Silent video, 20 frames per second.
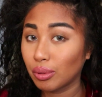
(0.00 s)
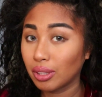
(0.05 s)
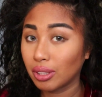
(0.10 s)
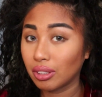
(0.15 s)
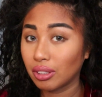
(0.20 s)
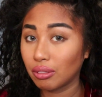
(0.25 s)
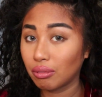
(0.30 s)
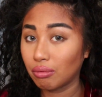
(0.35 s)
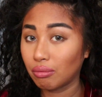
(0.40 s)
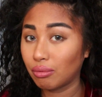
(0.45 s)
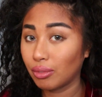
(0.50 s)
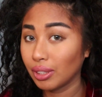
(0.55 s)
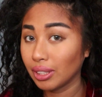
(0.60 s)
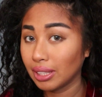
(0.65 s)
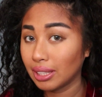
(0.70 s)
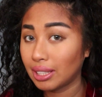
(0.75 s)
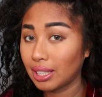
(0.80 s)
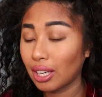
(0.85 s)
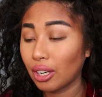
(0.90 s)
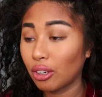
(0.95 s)
with this
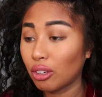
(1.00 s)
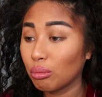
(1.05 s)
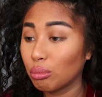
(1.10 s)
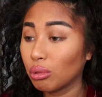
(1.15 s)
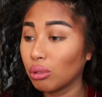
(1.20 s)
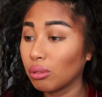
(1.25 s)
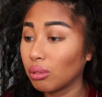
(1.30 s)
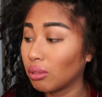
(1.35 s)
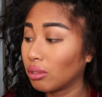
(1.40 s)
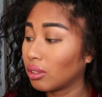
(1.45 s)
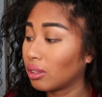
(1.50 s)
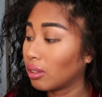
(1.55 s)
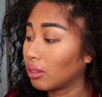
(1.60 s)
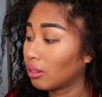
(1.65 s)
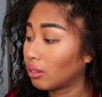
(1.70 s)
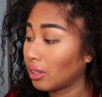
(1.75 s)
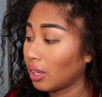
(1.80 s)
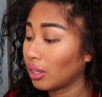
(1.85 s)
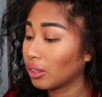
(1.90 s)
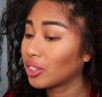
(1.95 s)
really terrible
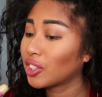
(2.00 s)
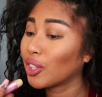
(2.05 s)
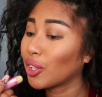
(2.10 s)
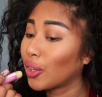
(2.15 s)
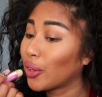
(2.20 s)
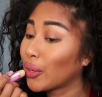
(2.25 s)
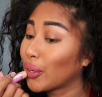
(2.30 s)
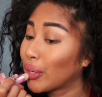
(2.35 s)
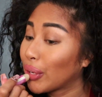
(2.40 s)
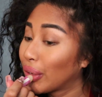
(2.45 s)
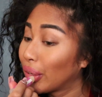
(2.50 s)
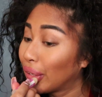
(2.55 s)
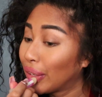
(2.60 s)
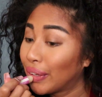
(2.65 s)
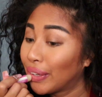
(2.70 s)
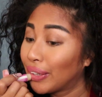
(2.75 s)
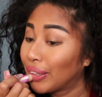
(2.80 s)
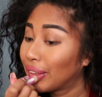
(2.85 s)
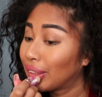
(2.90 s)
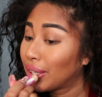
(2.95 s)
nail salon.
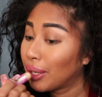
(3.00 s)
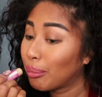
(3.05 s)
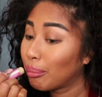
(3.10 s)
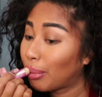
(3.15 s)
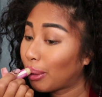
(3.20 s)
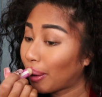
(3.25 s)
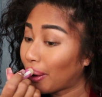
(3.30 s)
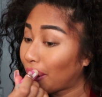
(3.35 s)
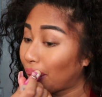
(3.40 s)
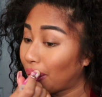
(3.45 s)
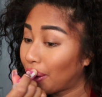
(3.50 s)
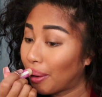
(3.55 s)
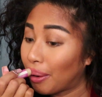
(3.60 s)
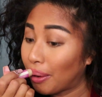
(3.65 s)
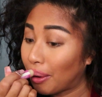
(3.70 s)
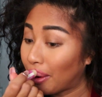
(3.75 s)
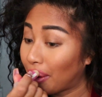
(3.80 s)
But